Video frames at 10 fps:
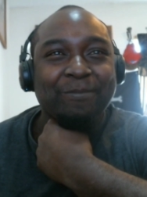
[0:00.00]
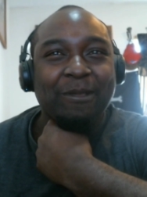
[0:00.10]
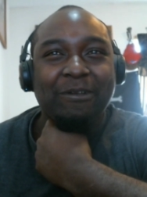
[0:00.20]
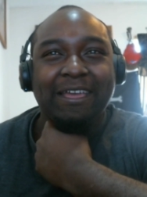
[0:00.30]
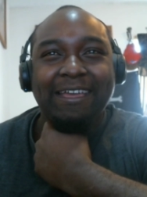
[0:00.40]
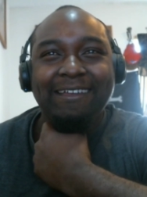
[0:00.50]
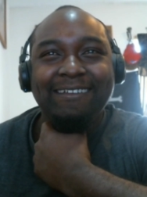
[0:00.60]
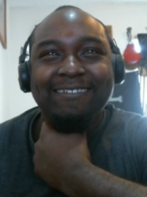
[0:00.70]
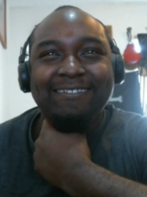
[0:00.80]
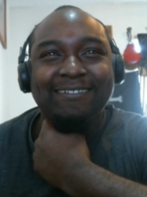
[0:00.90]
Okay
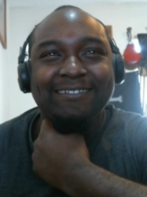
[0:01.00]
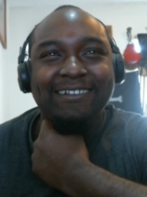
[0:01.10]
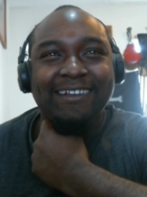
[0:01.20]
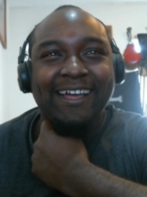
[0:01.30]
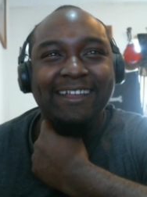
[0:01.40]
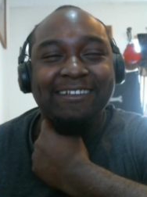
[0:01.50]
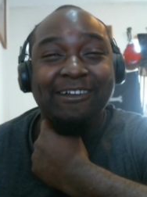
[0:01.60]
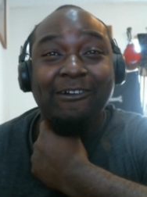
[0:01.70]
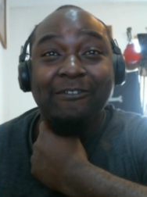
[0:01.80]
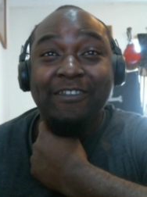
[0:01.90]
sunlight.
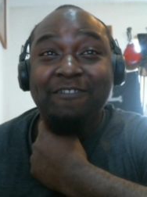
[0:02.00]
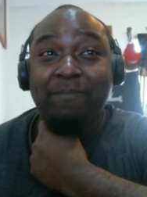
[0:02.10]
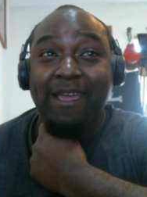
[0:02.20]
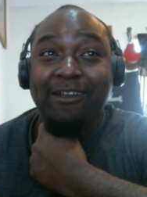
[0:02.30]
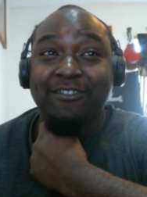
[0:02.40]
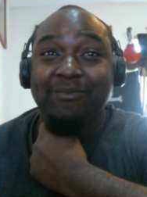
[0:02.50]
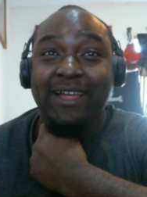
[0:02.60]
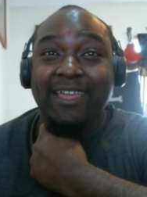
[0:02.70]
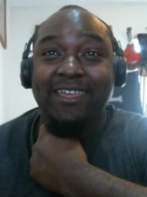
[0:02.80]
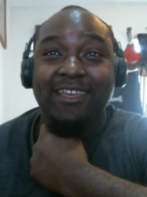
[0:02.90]
Yo, these panels of
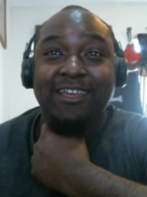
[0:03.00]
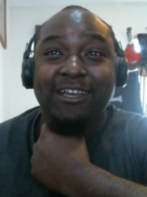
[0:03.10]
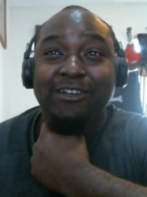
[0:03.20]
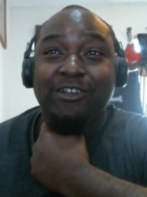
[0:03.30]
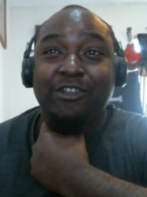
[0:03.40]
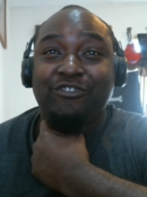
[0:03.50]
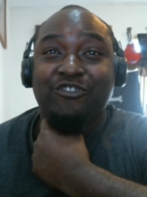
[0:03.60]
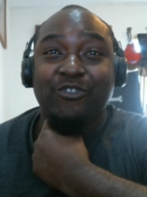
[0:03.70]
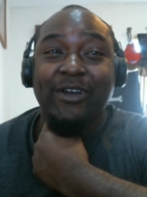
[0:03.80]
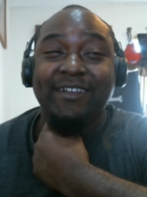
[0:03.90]
like
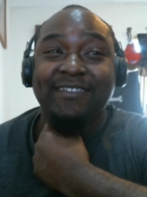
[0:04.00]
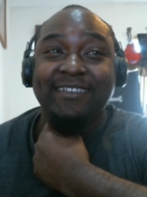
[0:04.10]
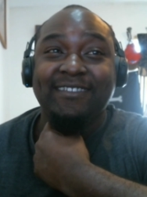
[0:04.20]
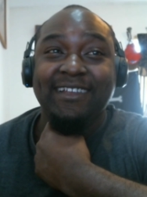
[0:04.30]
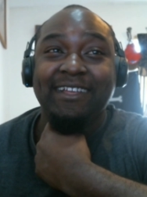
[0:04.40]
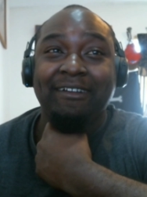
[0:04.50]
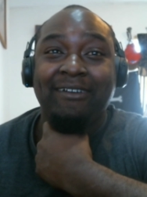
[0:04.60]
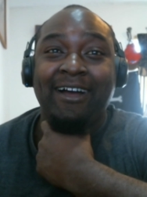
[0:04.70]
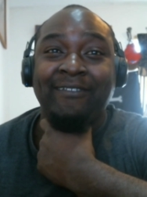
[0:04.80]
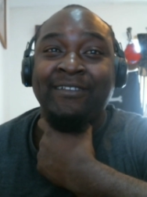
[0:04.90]
destroyed Z City
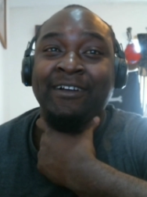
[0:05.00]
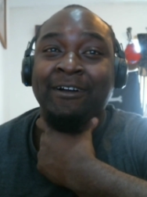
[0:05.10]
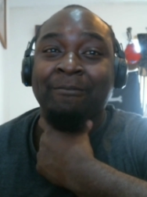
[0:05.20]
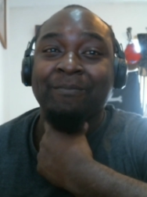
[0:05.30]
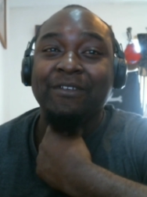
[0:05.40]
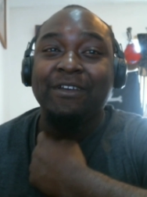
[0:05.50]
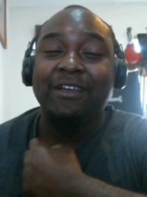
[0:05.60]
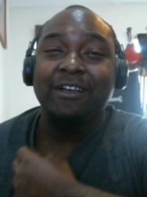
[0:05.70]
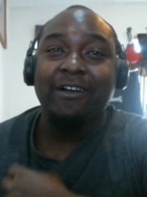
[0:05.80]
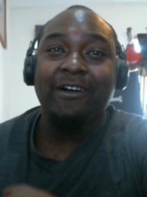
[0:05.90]
around the um
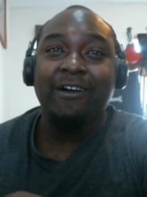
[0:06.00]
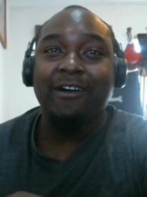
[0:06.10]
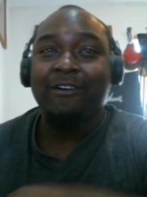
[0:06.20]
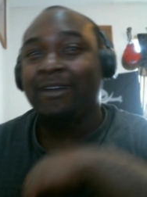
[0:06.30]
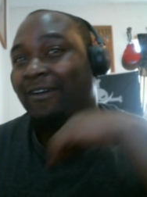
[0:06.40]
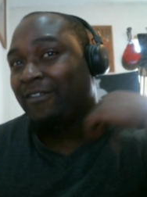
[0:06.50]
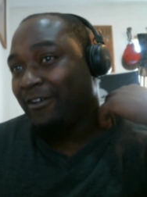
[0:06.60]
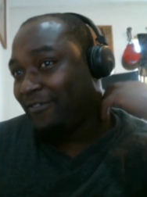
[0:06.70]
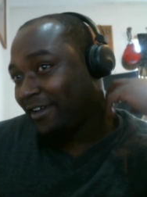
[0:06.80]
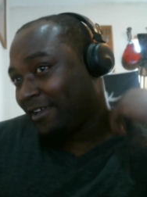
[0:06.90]
uh around the
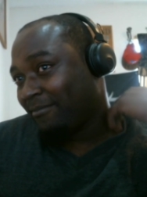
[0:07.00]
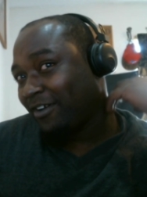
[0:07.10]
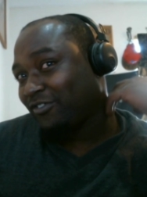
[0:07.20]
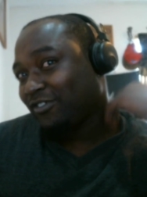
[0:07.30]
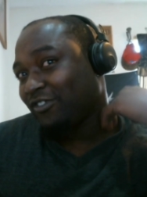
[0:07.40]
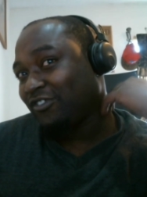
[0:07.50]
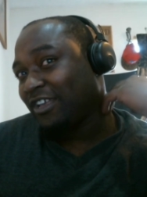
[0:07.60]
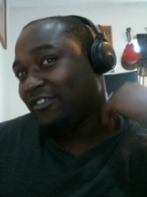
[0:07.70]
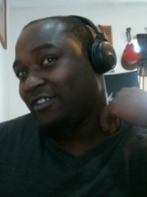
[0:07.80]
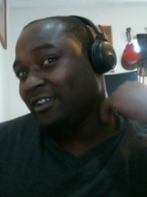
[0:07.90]
fucking Monster
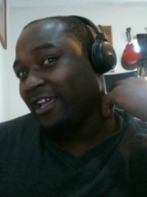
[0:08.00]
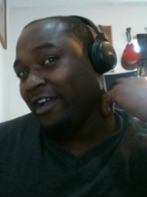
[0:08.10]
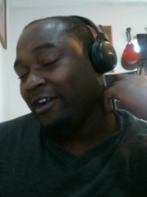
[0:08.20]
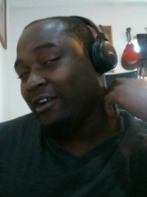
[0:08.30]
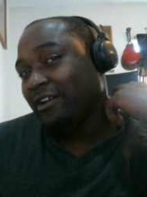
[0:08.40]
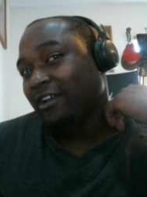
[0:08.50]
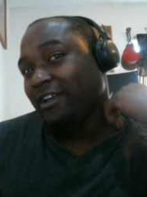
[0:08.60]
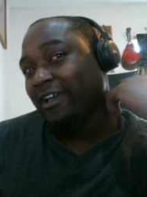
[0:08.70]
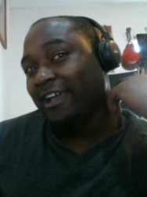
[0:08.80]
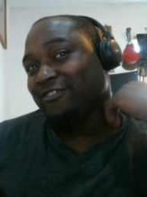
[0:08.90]
Association lair
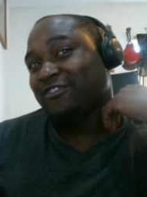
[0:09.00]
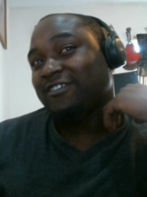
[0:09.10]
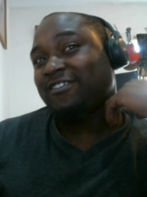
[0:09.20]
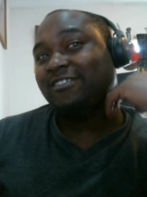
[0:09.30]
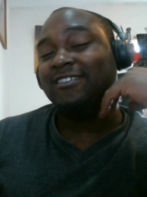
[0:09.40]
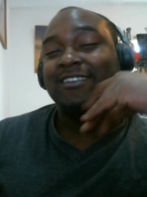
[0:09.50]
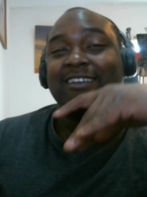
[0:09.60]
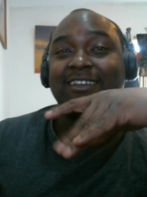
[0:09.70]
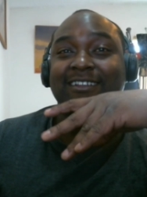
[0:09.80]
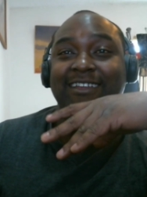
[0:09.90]
entrance.
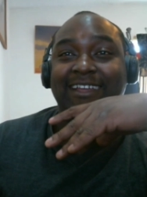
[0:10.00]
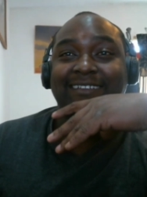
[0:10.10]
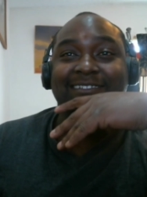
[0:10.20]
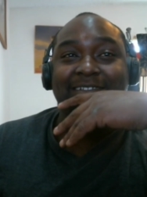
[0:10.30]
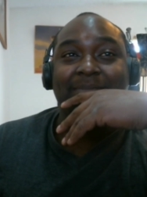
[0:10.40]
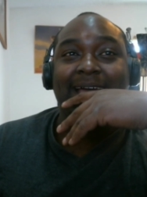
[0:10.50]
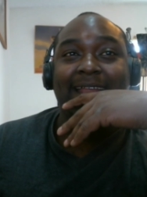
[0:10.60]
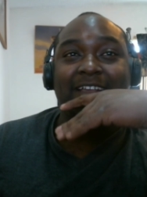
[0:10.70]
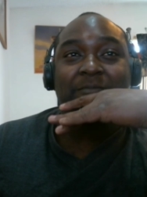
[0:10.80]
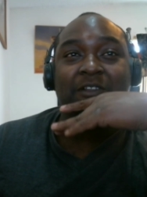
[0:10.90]
Nigga, that shit look
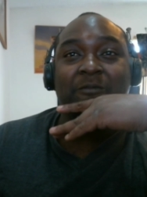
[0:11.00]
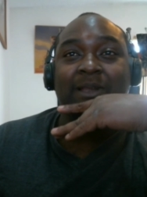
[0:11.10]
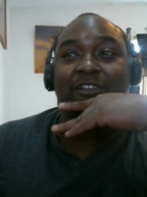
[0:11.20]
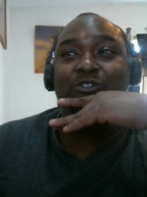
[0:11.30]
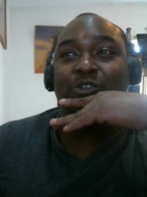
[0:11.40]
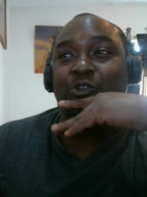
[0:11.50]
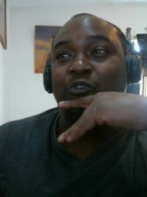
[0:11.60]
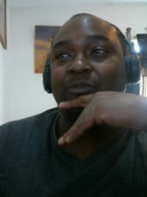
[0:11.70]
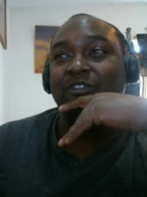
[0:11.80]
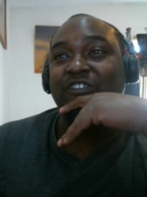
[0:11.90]
badass, but there's been like two or three
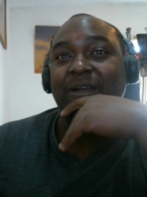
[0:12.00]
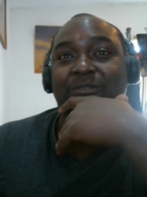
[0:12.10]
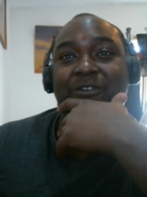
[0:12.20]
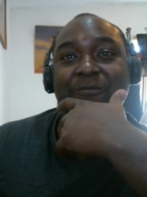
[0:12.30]
of them this chapter.